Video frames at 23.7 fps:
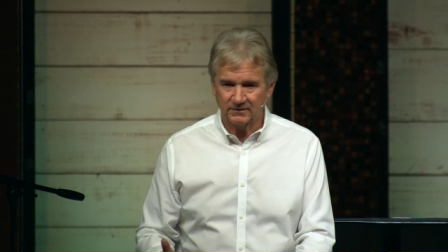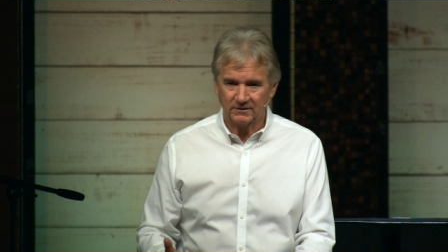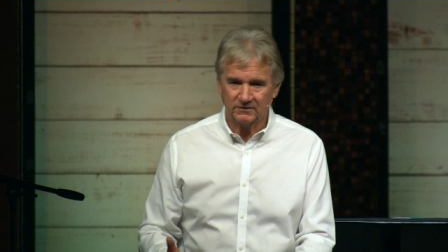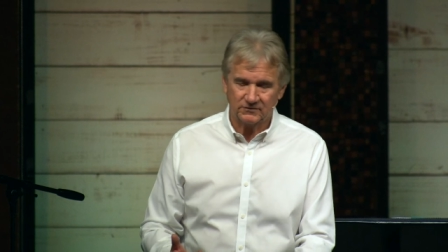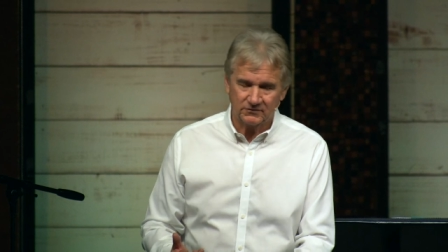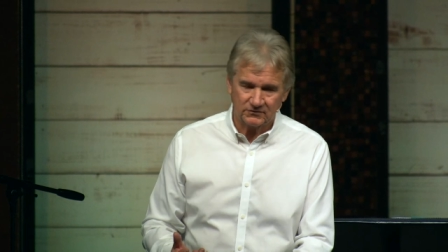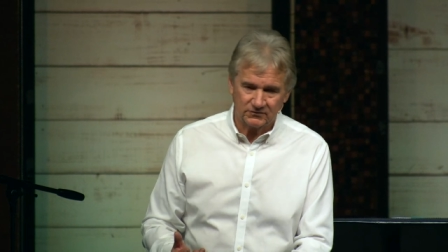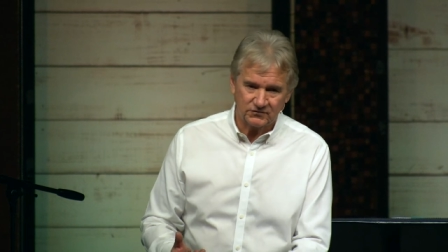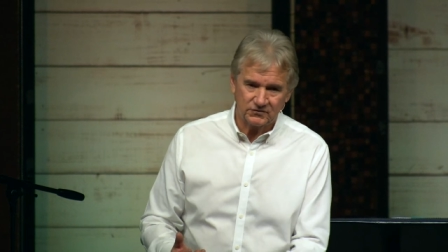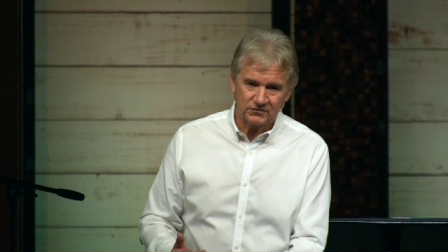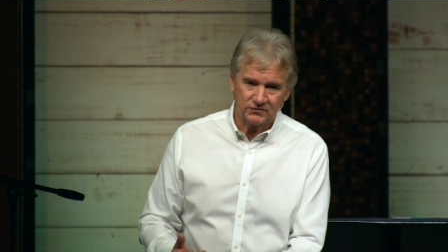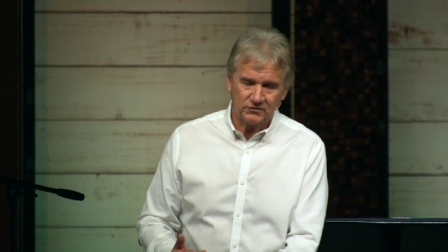They
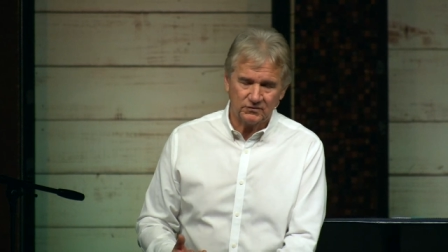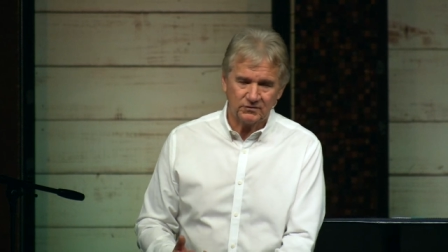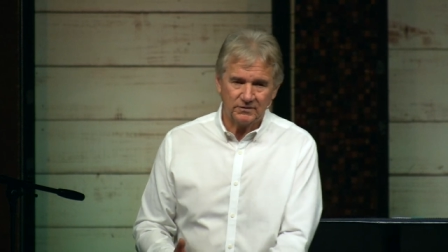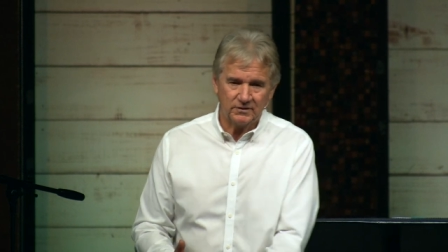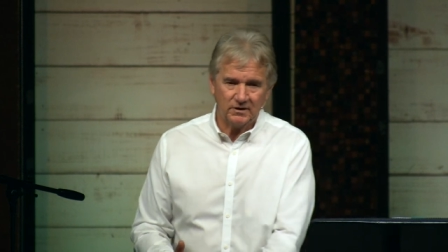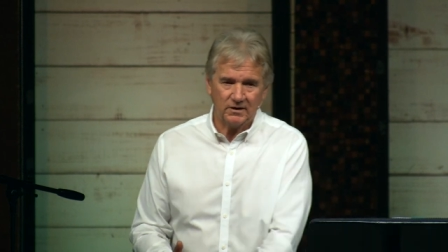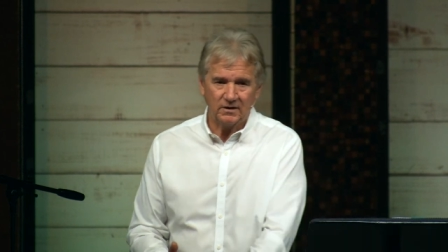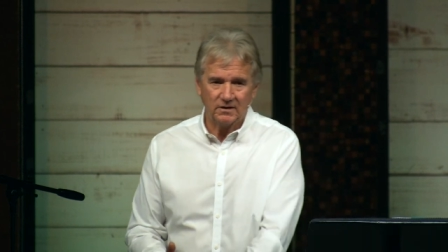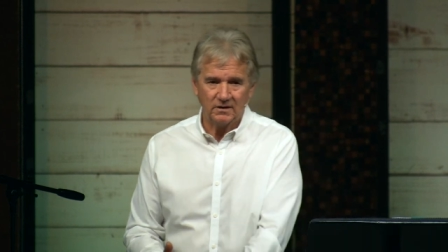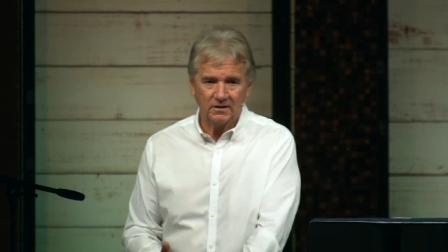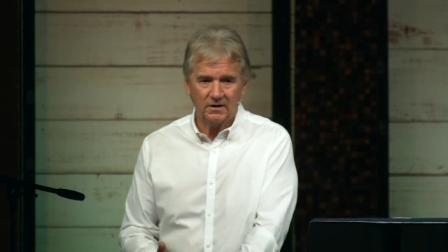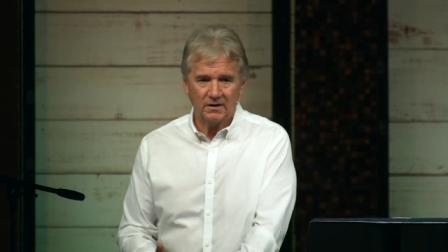said, sure,
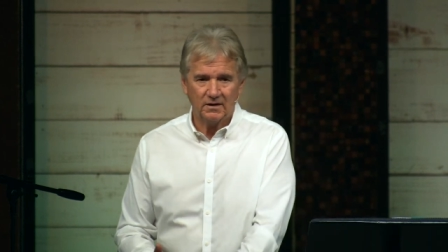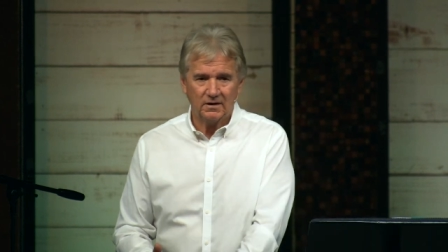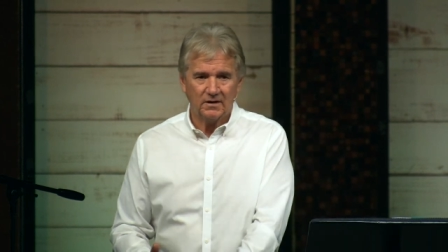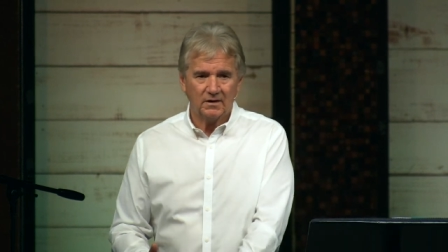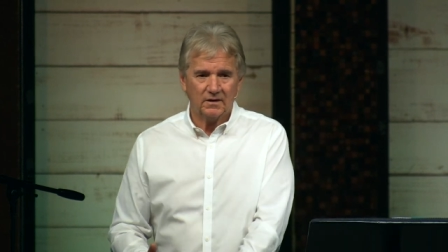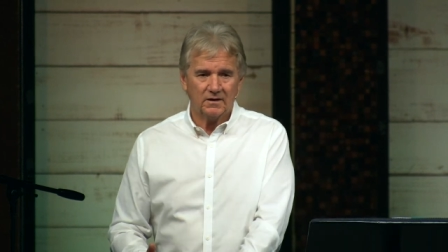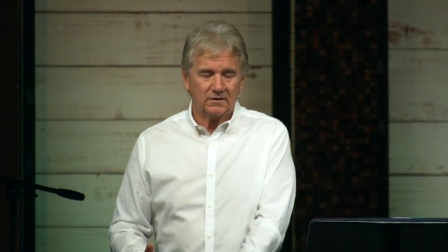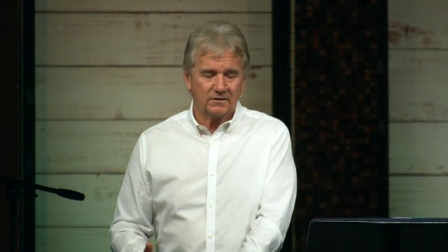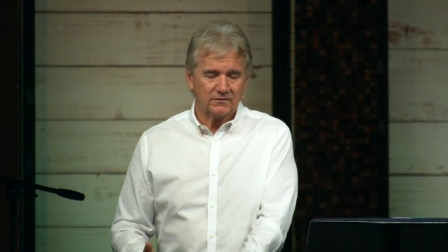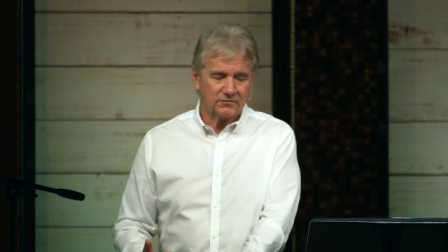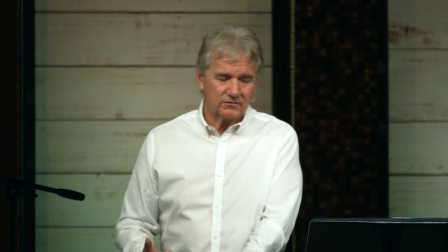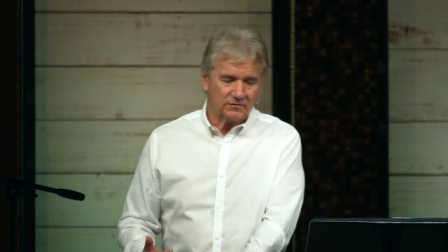yeah.
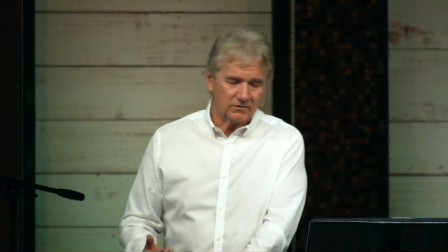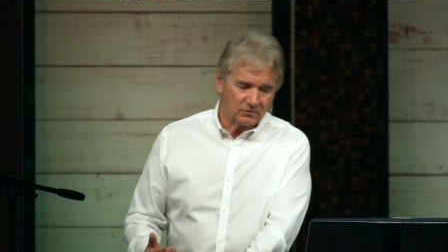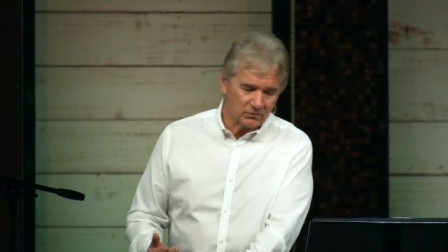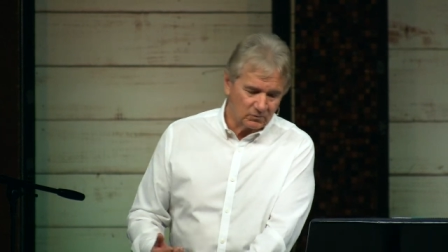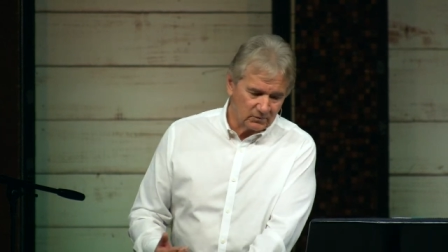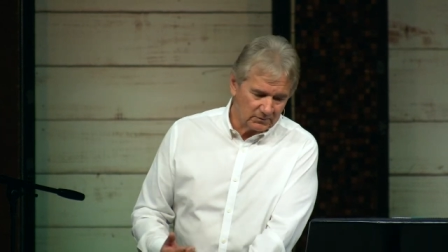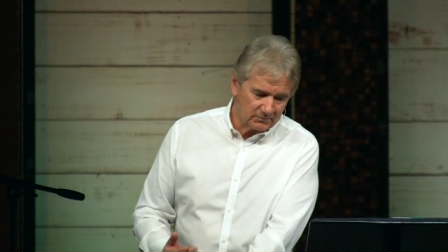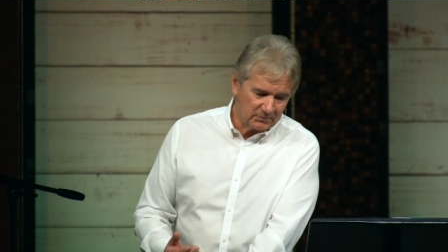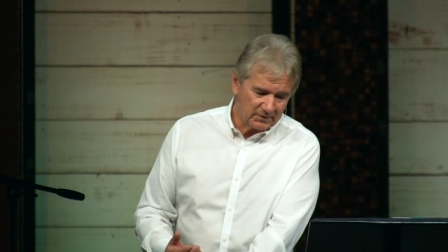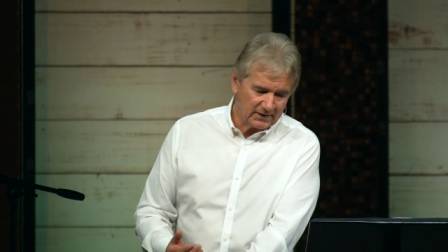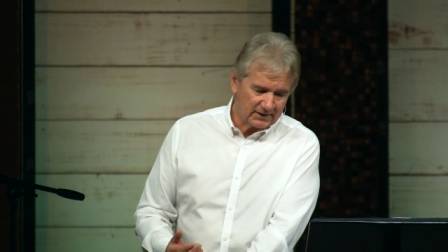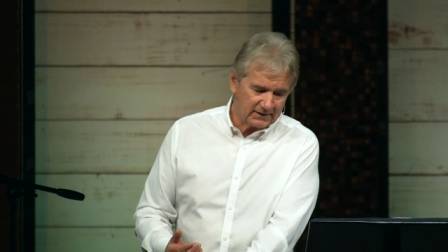So I
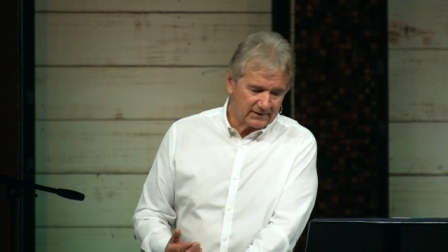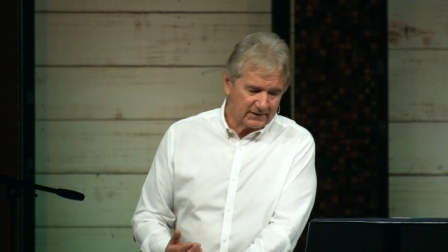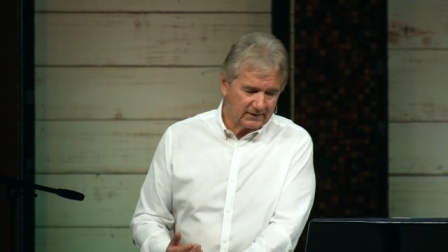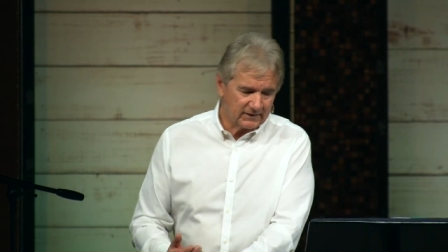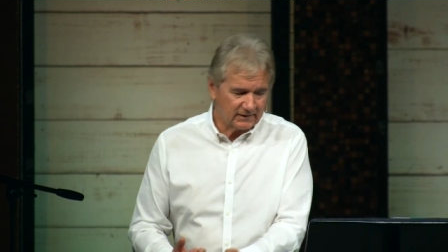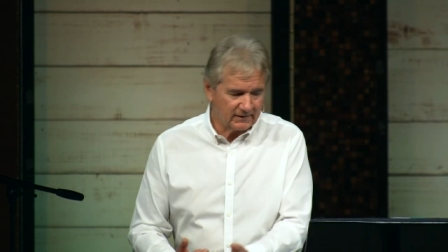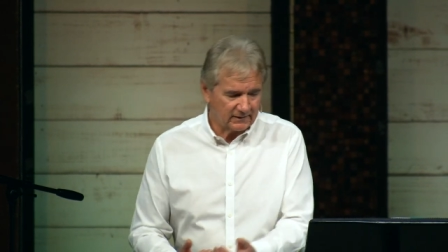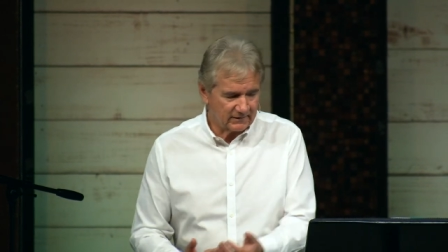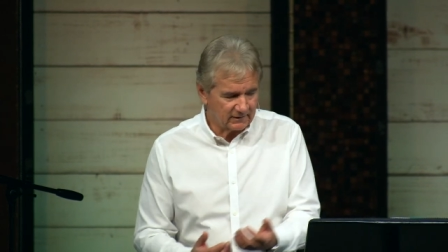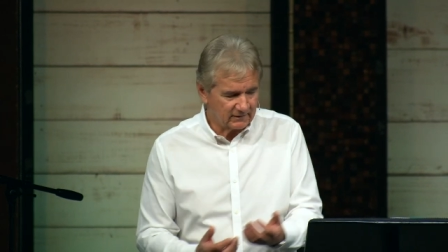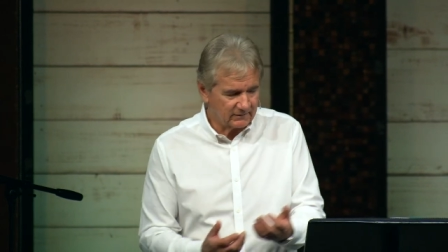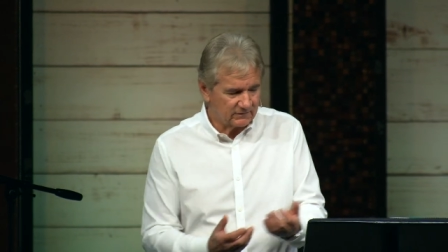went back in.